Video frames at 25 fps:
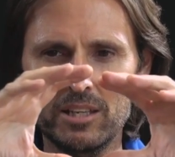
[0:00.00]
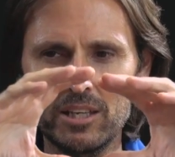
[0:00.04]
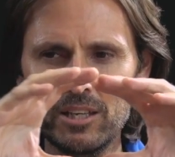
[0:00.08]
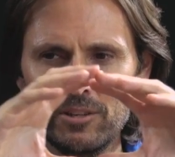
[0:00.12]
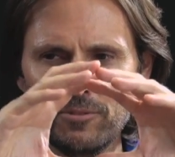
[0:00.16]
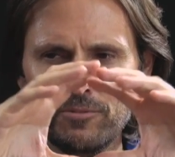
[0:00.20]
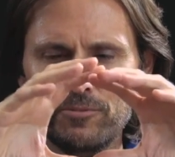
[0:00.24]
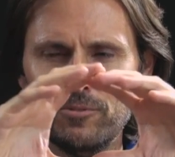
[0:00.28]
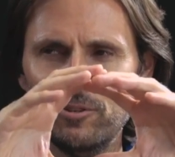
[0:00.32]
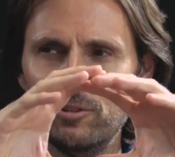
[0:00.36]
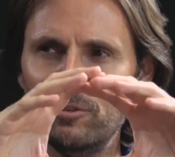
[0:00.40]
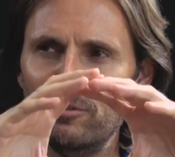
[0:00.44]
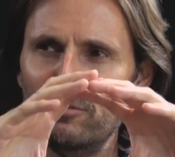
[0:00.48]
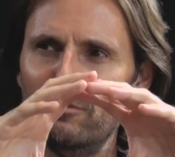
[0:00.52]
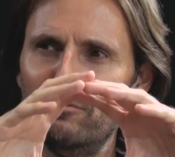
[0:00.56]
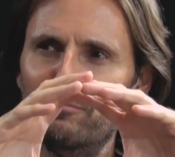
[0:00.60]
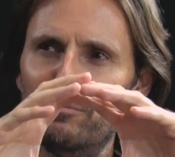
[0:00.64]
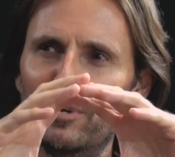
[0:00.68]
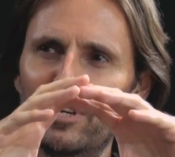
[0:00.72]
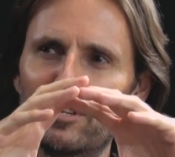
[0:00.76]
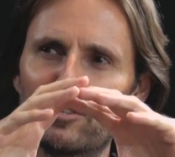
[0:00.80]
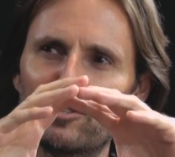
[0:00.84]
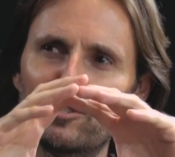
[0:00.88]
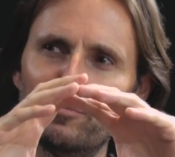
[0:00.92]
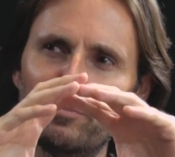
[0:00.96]
if you've
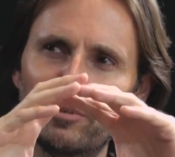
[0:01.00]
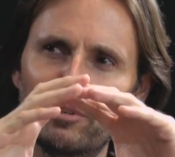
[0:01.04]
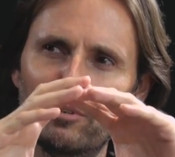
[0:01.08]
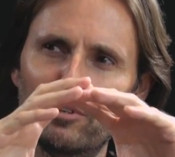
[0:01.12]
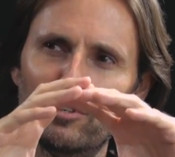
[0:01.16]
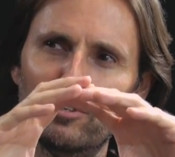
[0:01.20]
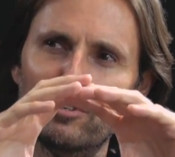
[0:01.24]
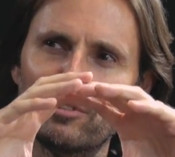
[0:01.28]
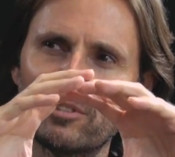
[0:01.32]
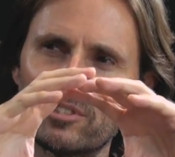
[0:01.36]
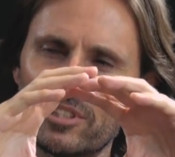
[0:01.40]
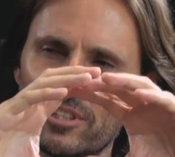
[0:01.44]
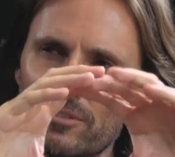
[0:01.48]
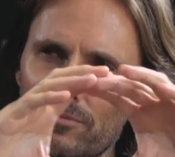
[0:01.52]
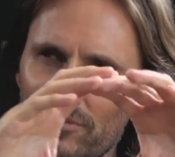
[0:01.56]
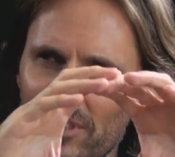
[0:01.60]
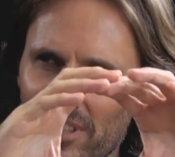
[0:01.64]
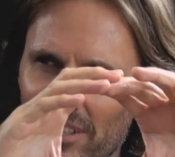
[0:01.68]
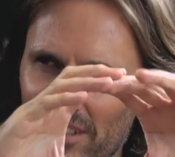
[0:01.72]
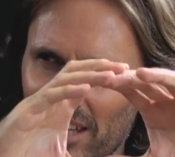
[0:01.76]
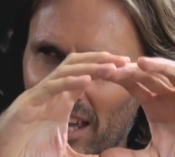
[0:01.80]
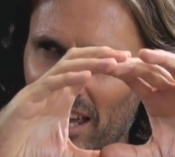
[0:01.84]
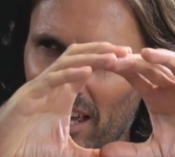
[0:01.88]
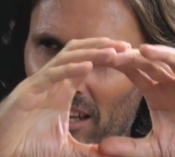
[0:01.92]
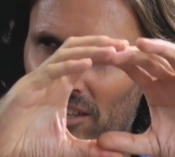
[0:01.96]
been a spirit who's lived
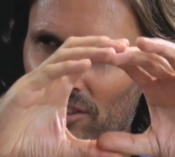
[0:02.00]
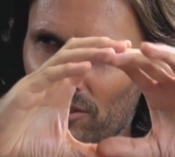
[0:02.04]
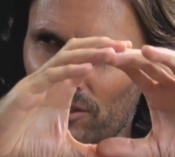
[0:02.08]
in that